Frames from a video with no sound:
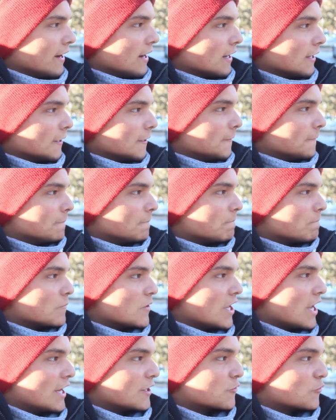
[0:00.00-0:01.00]
Um,
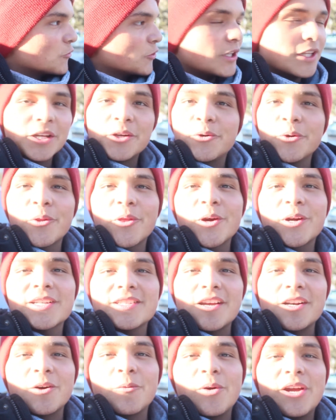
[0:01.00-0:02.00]
it's really cool though
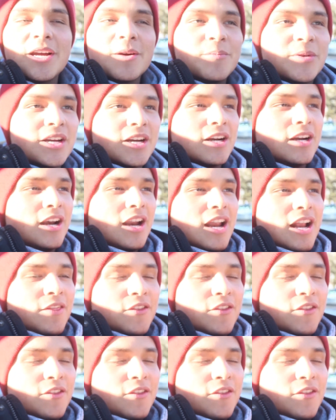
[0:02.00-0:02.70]
because on our way up here,